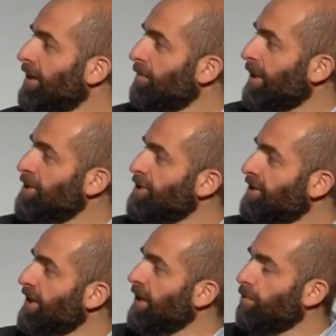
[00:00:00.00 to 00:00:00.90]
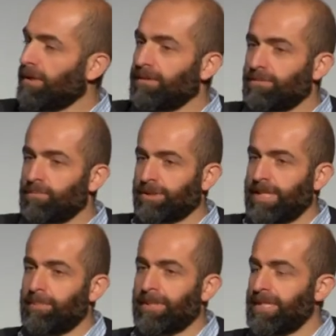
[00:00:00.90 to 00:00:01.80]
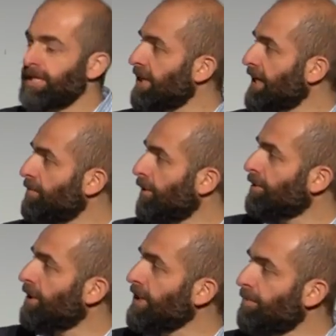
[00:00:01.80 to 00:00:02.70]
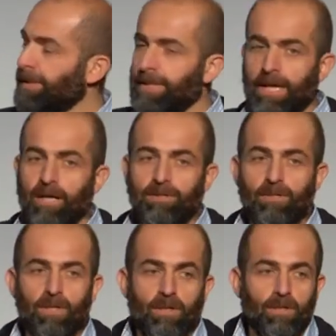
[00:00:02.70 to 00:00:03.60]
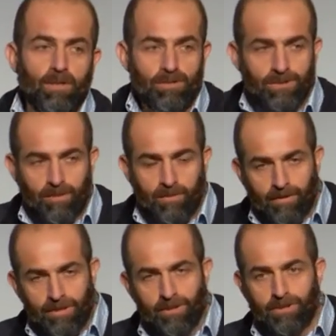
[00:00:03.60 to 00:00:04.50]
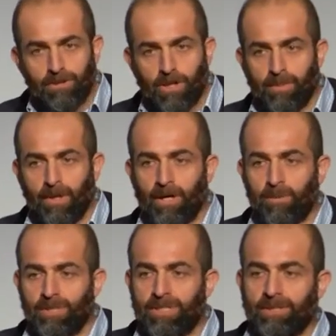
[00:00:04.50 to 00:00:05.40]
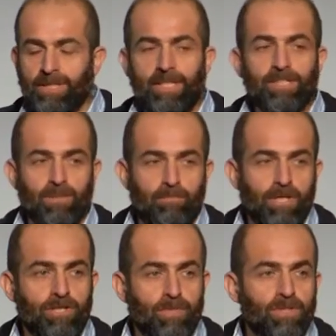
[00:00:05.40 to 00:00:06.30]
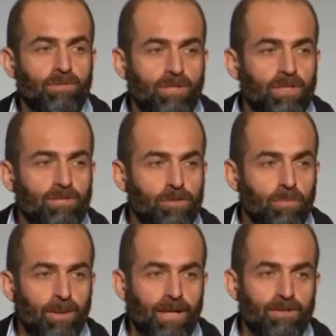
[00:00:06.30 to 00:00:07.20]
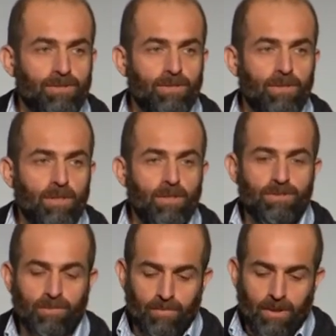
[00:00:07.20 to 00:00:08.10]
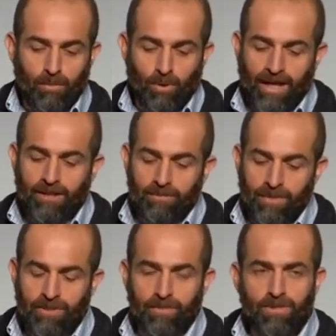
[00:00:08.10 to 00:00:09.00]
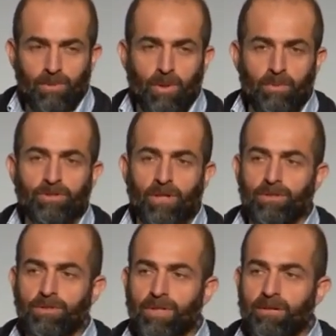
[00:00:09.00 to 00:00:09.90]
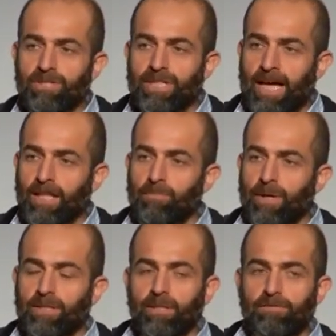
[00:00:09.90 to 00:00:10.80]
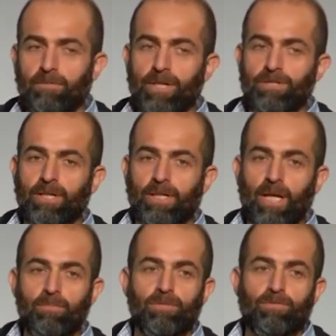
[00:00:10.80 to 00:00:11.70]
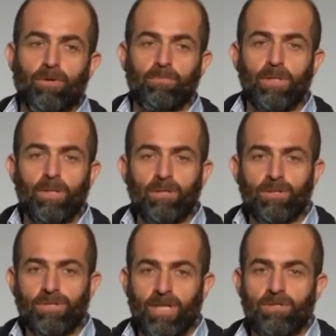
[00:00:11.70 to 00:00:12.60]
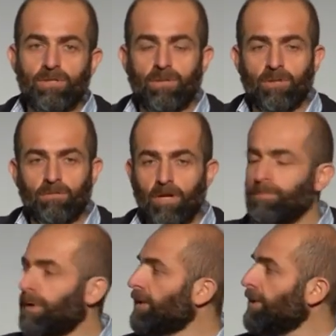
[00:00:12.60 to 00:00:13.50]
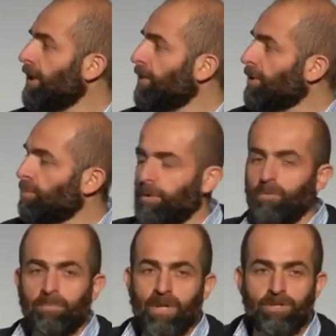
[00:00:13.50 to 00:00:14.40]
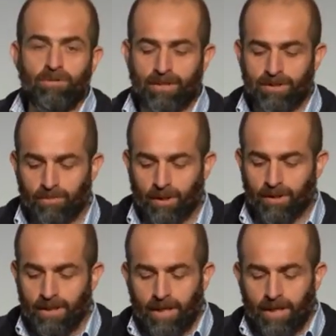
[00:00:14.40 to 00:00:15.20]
But as you see here, what's happening is as Ladybird goes up and down, the team of researchers go behind and we start taking some measurements of the individual plants, some more accurate measurements. So what we're trying to do there is calibrate the information that comes from the sensors on the robot with what we're measuring as well.